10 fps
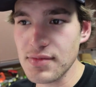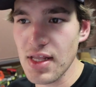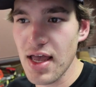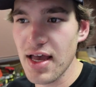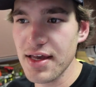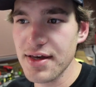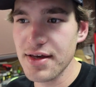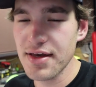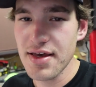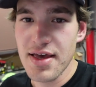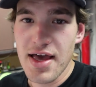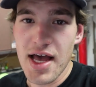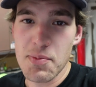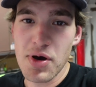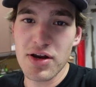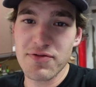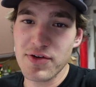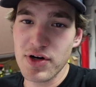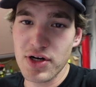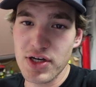I bought it
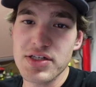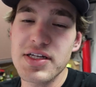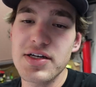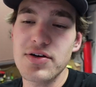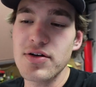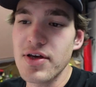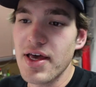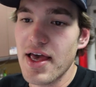for a good deal,